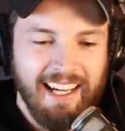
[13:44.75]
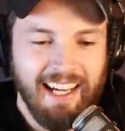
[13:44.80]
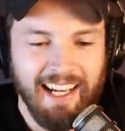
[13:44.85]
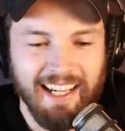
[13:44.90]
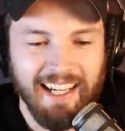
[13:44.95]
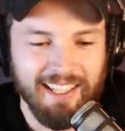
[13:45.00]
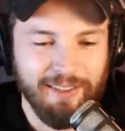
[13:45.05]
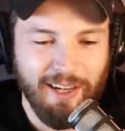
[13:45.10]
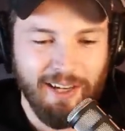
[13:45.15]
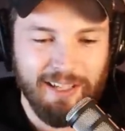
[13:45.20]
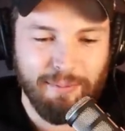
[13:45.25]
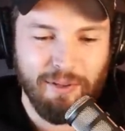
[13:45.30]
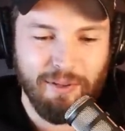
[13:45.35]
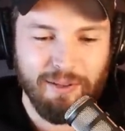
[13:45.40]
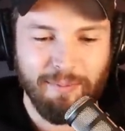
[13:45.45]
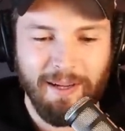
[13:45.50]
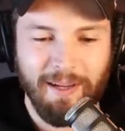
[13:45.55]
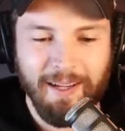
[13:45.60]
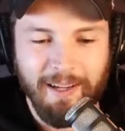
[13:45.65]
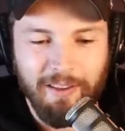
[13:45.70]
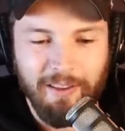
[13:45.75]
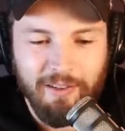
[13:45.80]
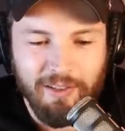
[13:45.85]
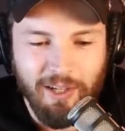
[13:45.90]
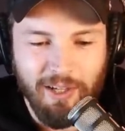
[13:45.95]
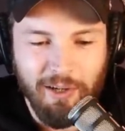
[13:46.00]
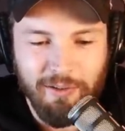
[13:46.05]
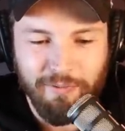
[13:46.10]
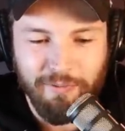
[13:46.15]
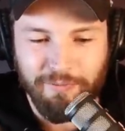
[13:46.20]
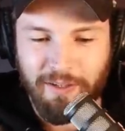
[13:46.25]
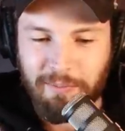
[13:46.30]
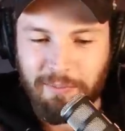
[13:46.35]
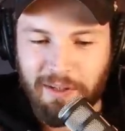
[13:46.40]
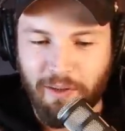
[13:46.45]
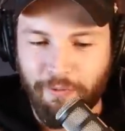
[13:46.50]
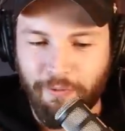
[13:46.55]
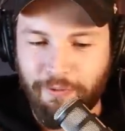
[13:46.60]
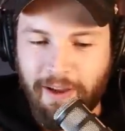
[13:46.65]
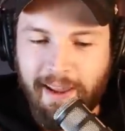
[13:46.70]
Uh, cross-posted by another goat,
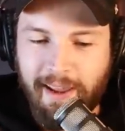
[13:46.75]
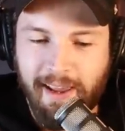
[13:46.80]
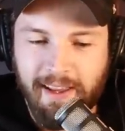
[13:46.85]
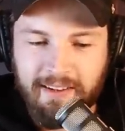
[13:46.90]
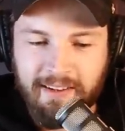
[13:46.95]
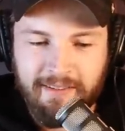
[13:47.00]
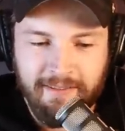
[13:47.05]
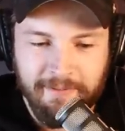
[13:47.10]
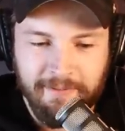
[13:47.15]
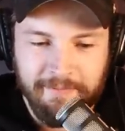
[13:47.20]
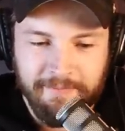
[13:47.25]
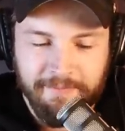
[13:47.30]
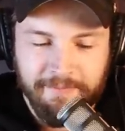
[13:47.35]
Phoebe the Fan,